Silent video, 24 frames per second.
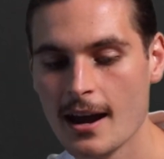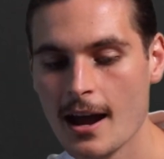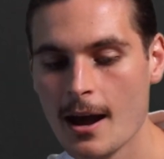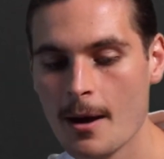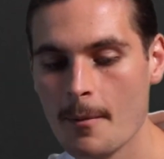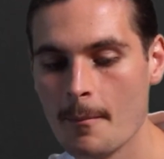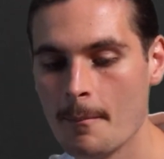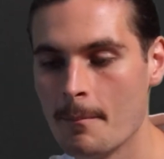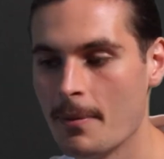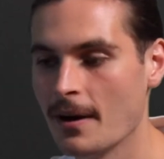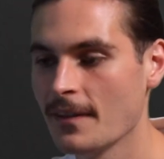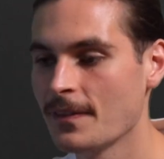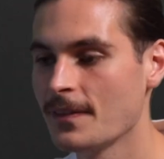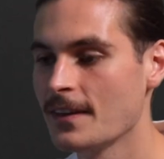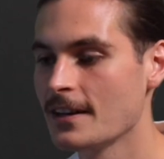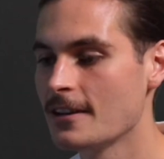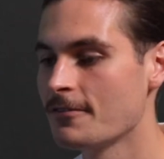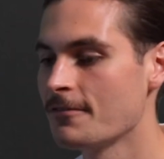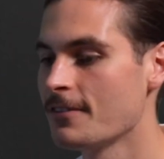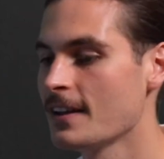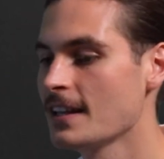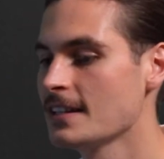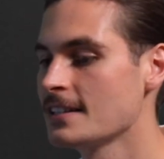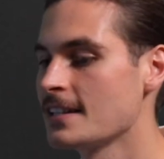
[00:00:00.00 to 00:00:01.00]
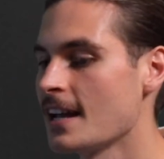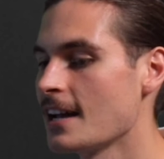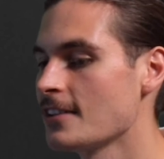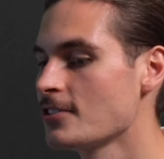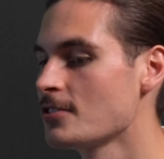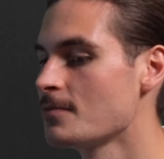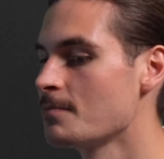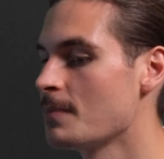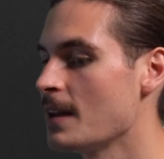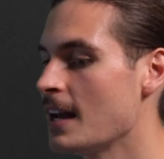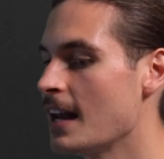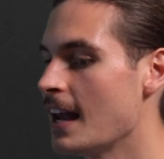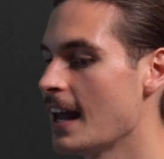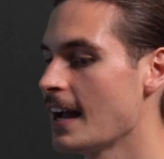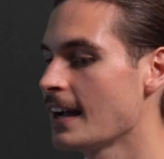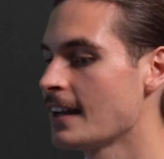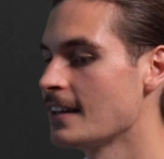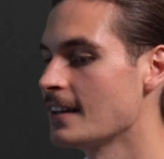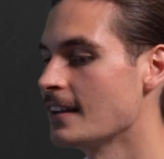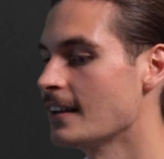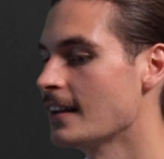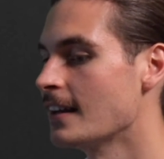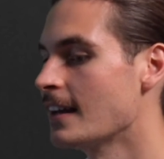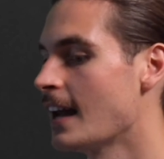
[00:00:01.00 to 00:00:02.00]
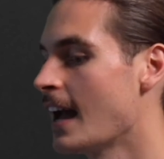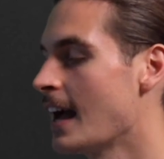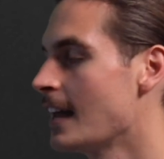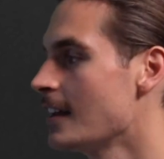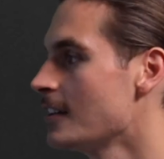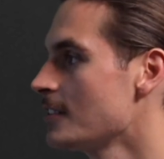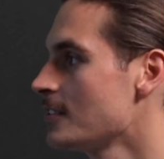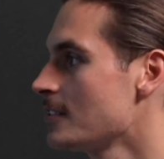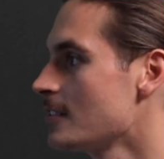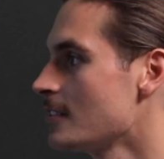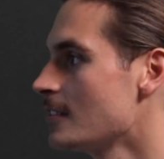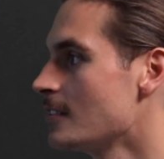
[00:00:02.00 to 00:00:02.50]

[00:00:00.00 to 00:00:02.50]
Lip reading: But the defense hasn't been lacking, and Alisson,